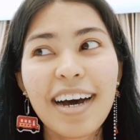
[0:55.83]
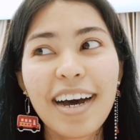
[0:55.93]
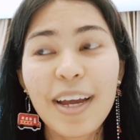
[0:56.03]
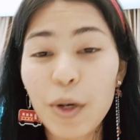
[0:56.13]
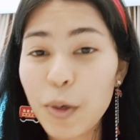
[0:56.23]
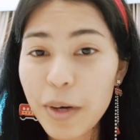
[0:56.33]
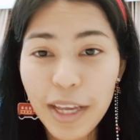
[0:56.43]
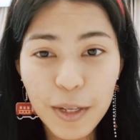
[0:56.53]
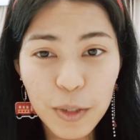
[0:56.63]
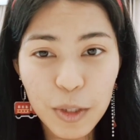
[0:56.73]
I know I
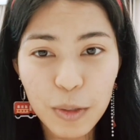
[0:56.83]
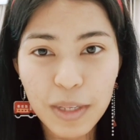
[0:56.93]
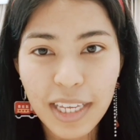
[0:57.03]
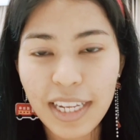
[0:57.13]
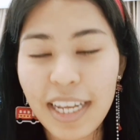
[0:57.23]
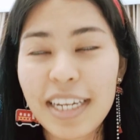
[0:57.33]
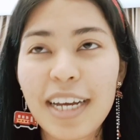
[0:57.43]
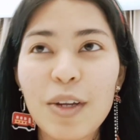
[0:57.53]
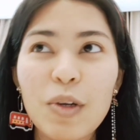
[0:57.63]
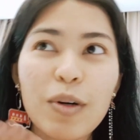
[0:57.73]
can do it, and I
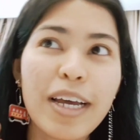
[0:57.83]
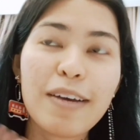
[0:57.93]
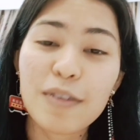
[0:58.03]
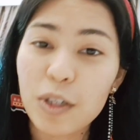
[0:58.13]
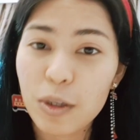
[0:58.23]
know I have so